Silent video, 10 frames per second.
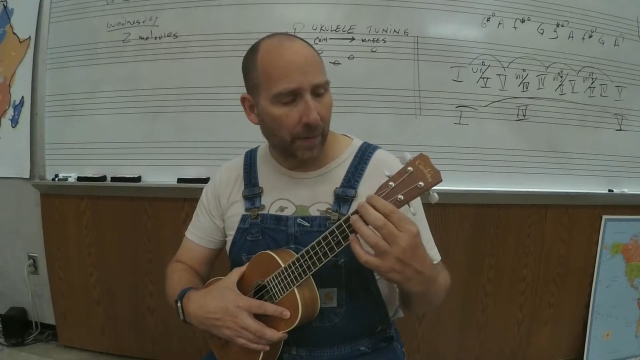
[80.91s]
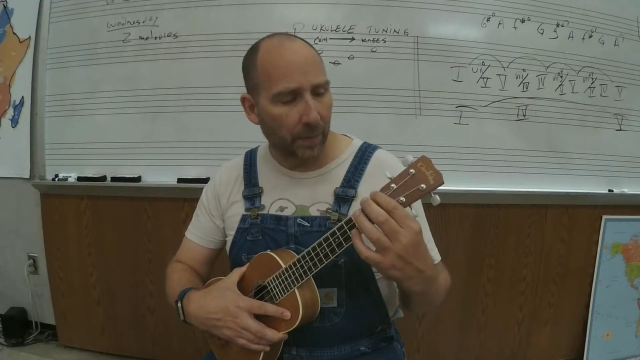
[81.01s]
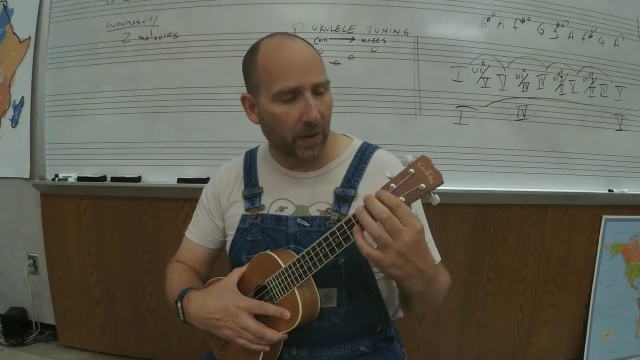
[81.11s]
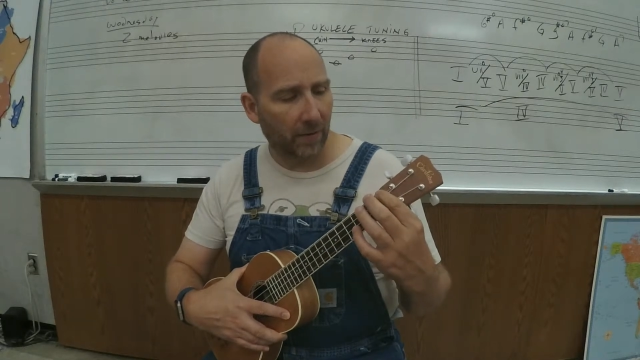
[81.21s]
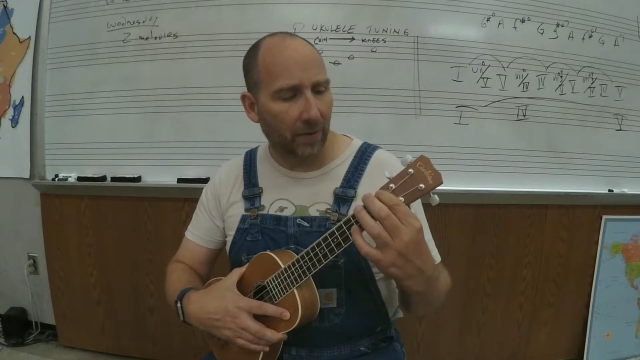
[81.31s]

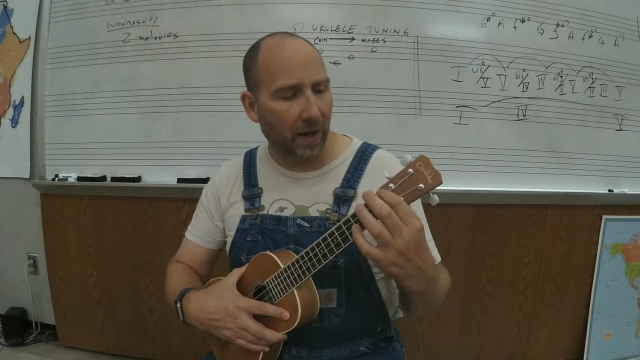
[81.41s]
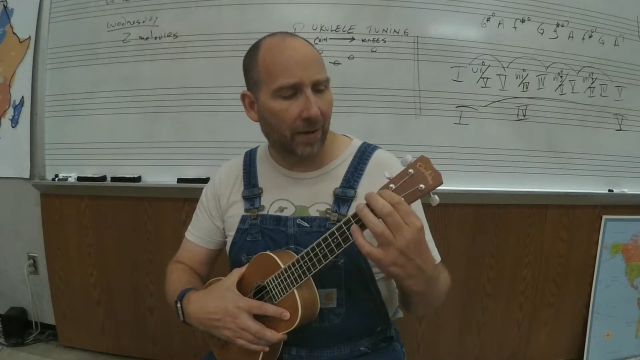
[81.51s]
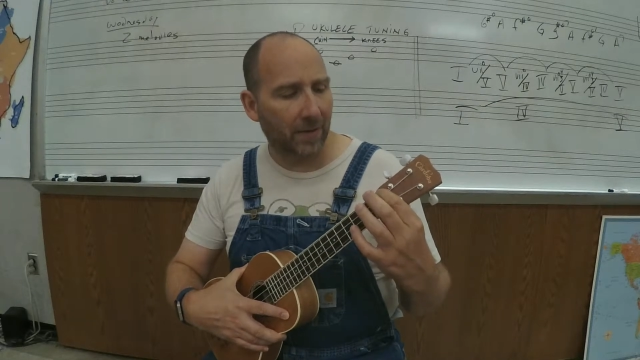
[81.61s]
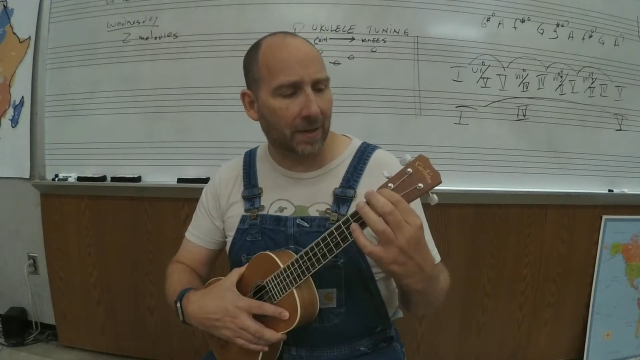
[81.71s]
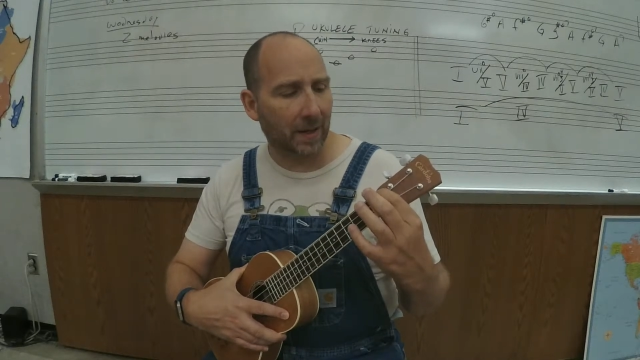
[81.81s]
but if you
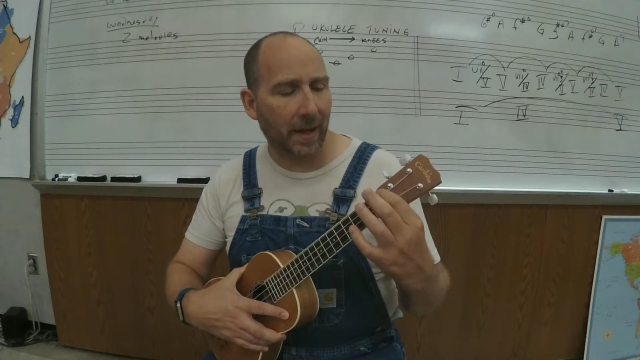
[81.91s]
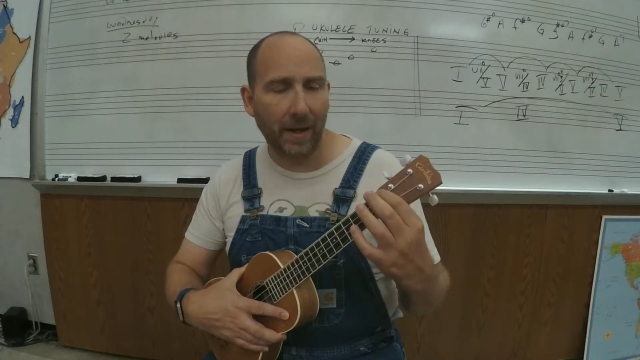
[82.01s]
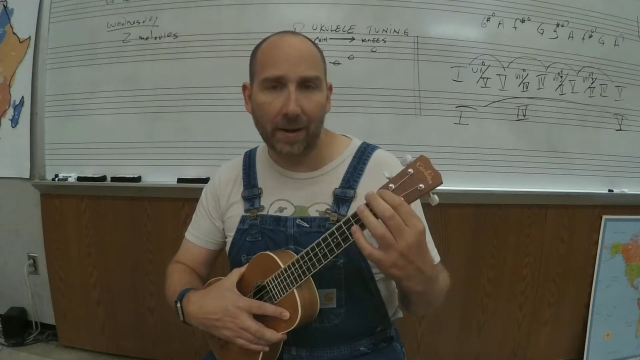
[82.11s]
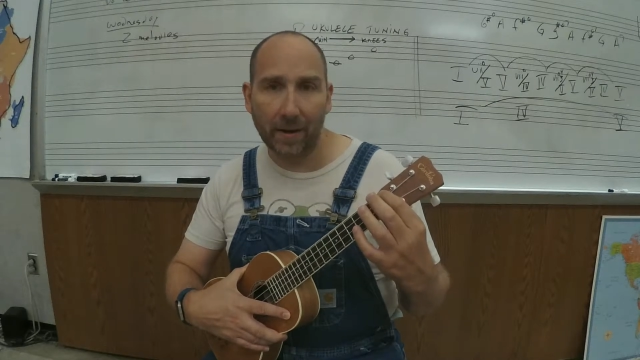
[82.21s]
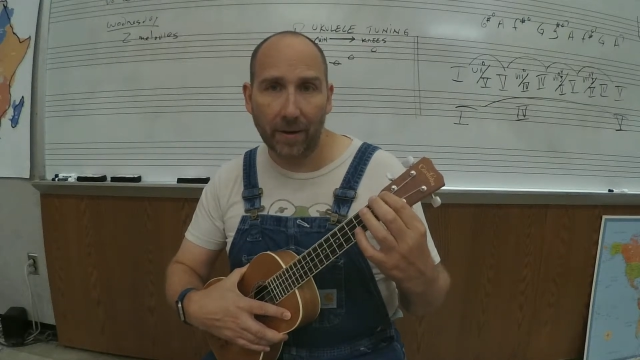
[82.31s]
have
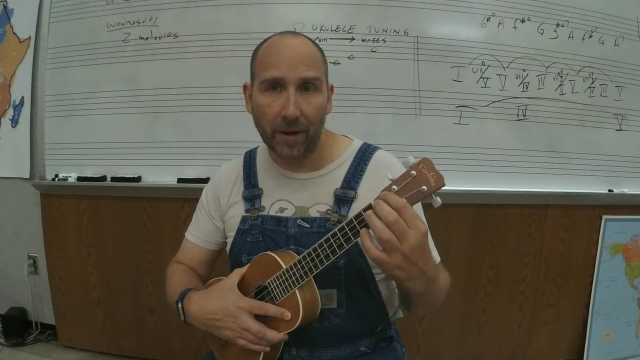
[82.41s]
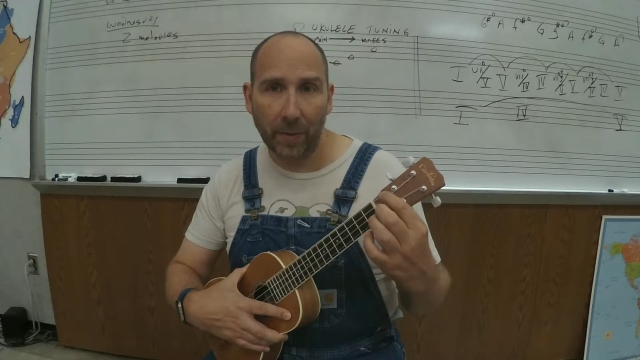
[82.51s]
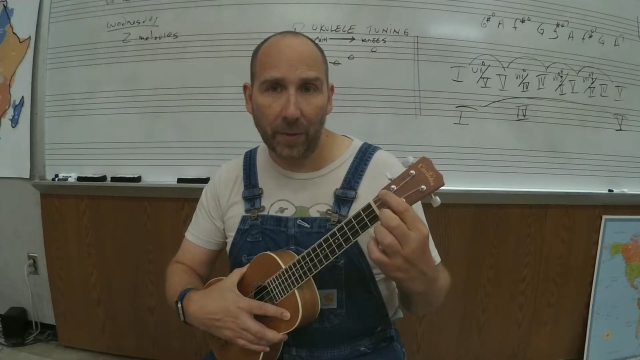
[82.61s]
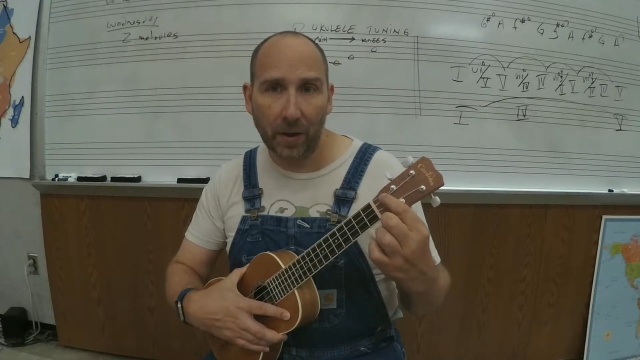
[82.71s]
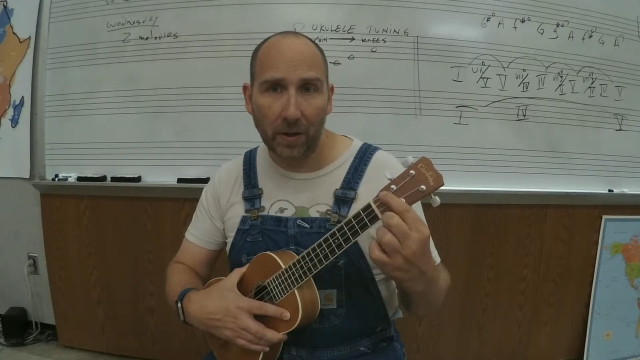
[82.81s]
slack caught
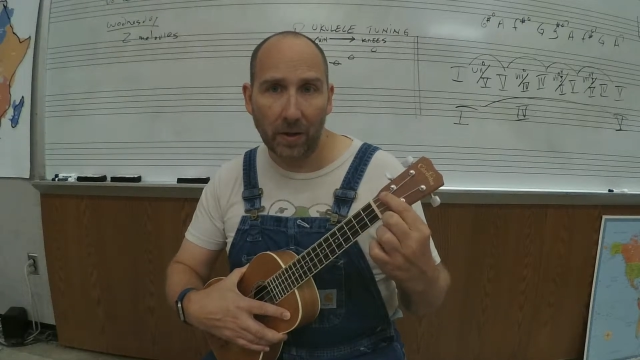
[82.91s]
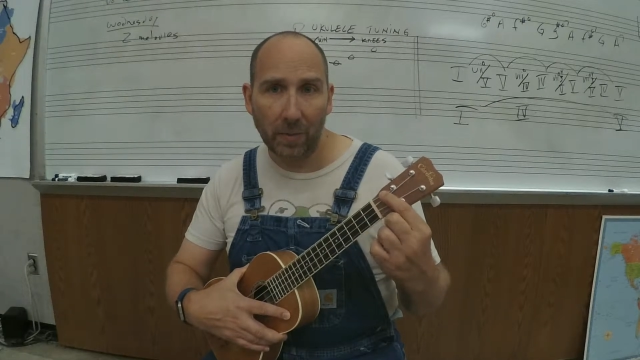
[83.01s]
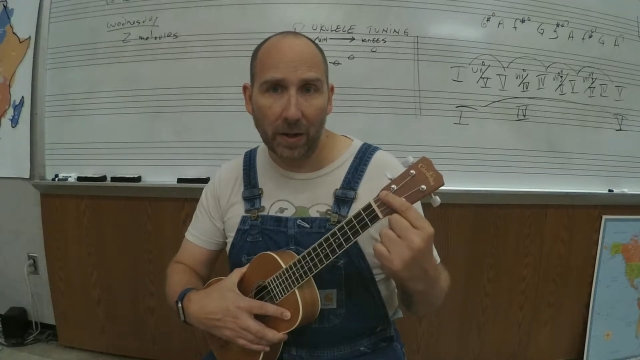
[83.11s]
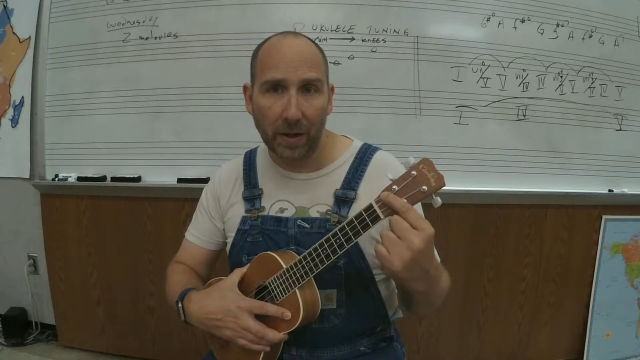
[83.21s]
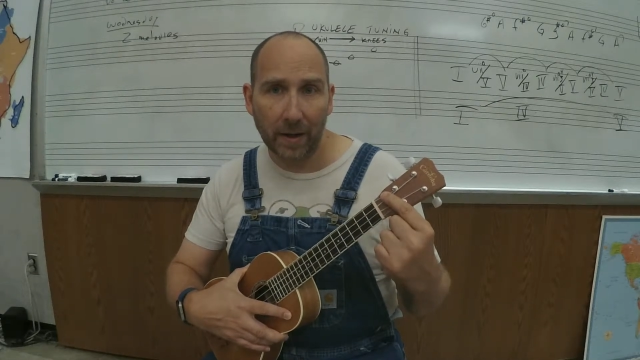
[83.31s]
up here
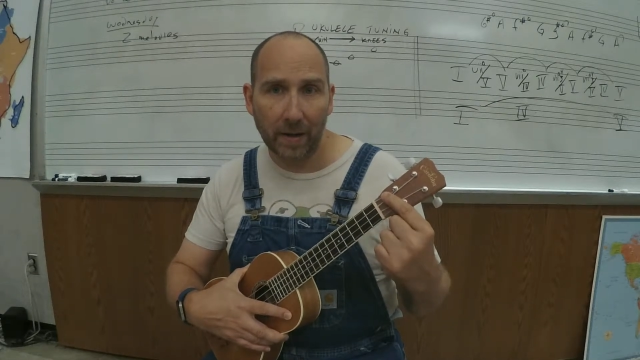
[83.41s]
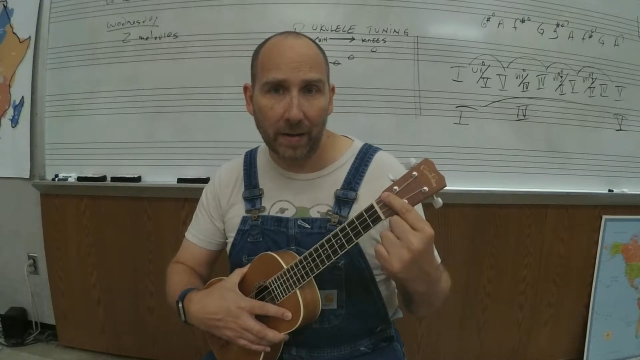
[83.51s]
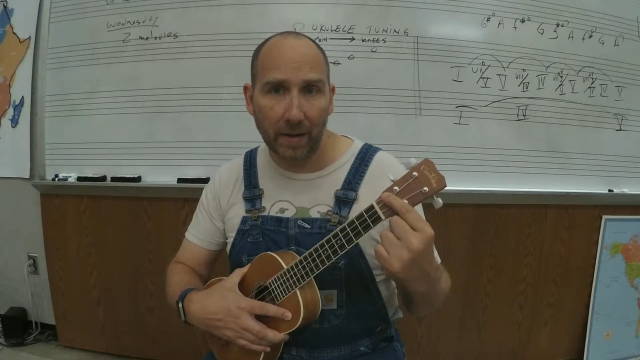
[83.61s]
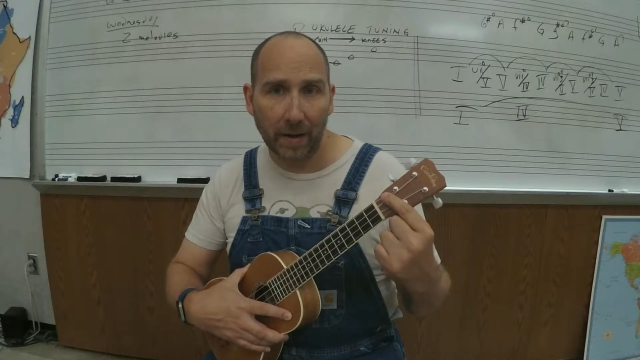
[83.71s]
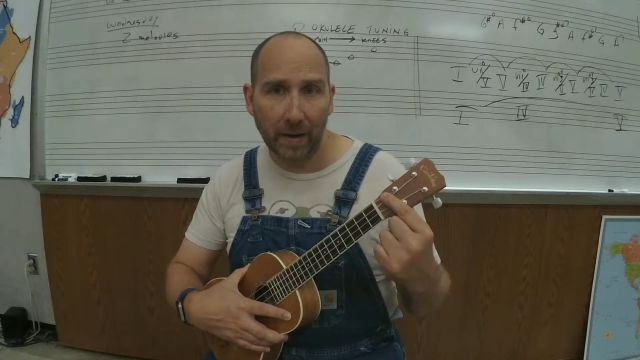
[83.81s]
behind the
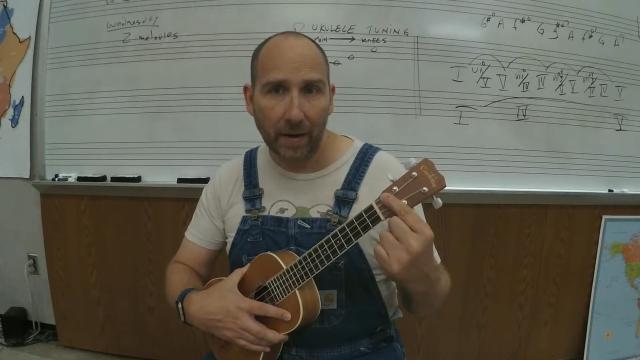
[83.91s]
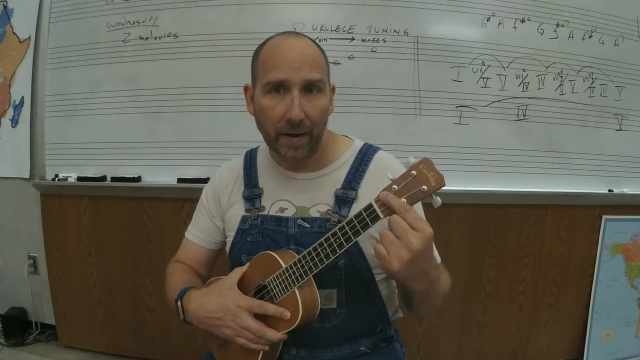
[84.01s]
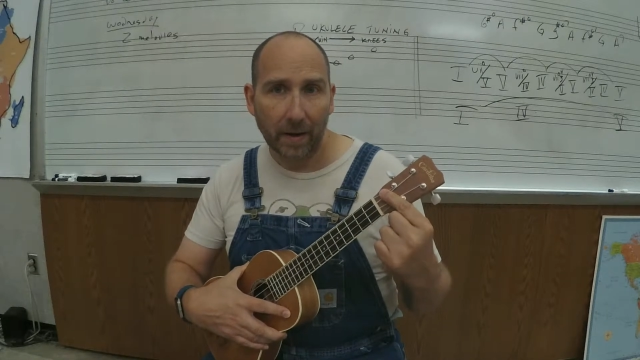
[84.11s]
nut,